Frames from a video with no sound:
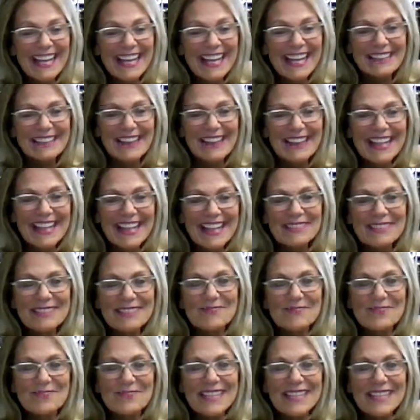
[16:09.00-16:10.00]
right?
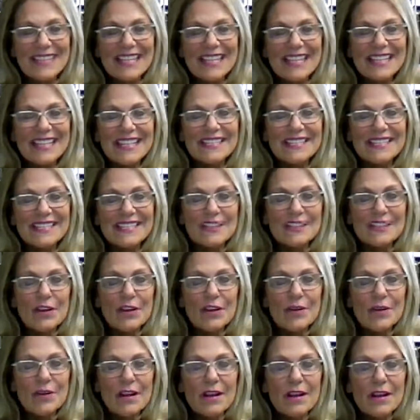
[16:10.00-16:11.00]

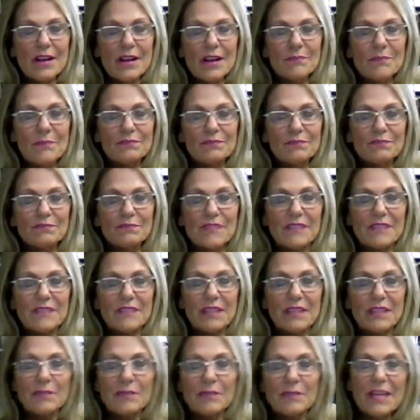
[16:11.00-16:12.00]
So um,
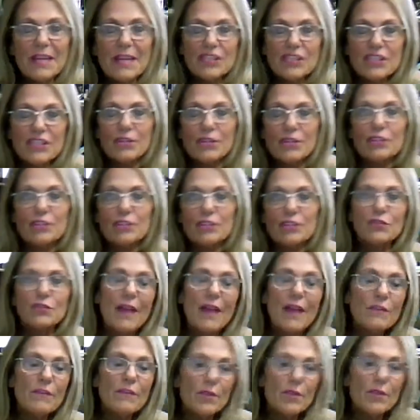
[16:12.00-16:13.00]
make sure you
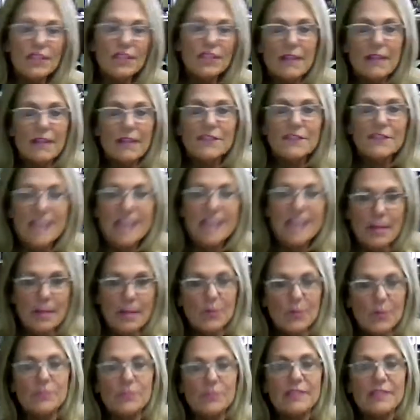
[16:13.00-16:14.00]
travel with enough
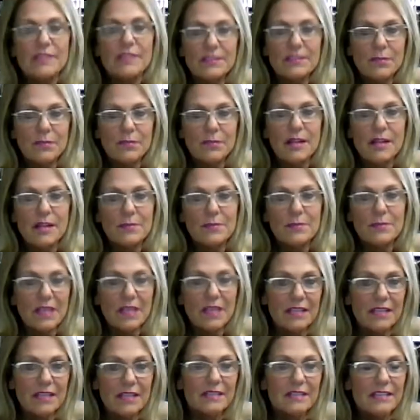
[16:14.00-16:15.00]
samples. That's what I
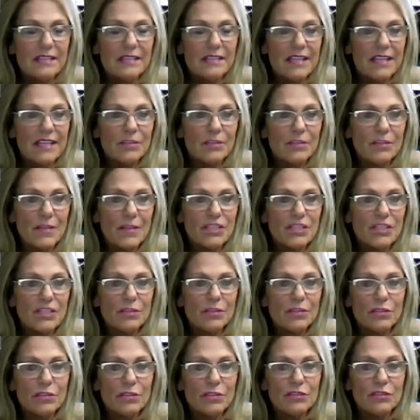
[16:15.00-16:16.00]
mean is like you make sure
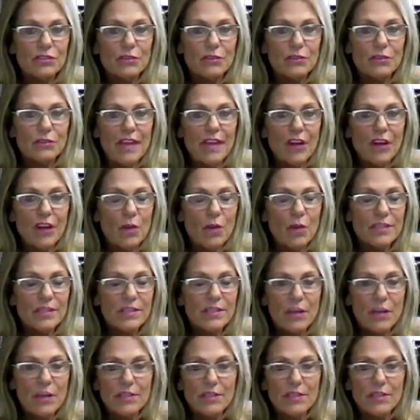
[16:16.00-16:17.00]
you do that. Always,
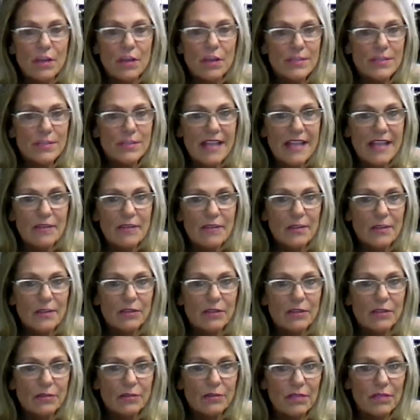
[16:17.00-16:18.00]
always, always have them in
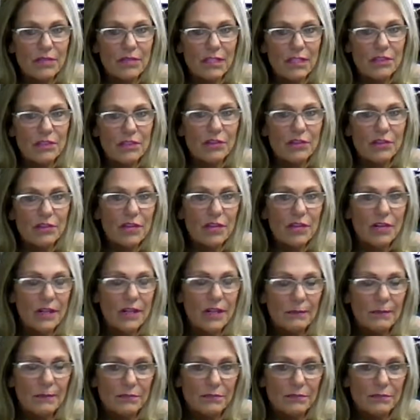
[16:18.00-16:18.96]
your in your um,